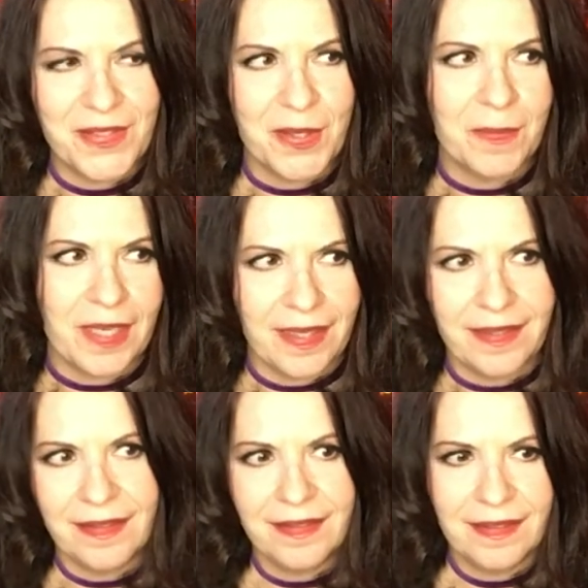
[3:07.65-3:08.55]
So I'm
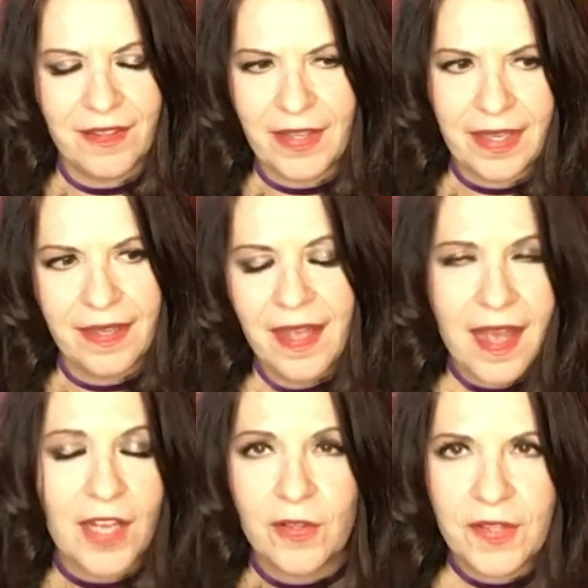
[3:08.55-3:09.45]
like, okay,
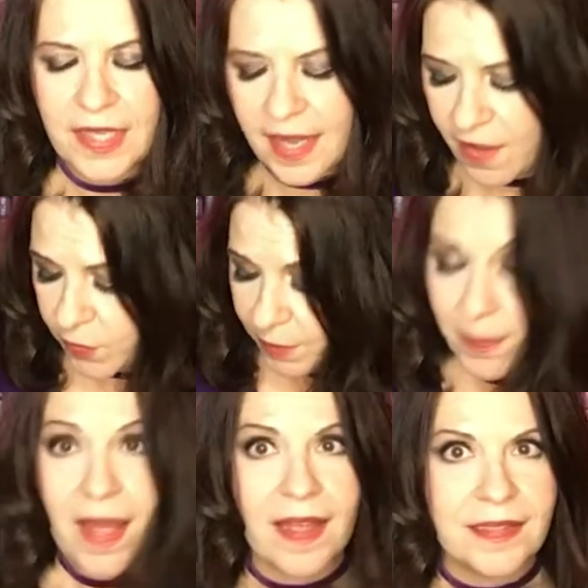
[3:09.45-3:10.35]
I don't think I have one.
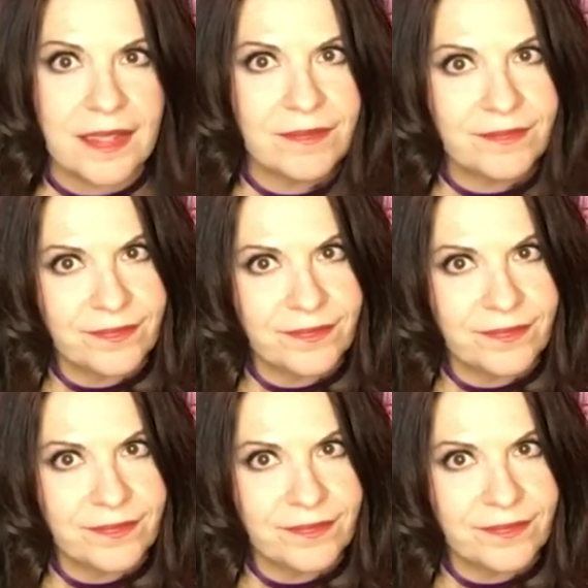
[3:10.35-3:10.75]
But,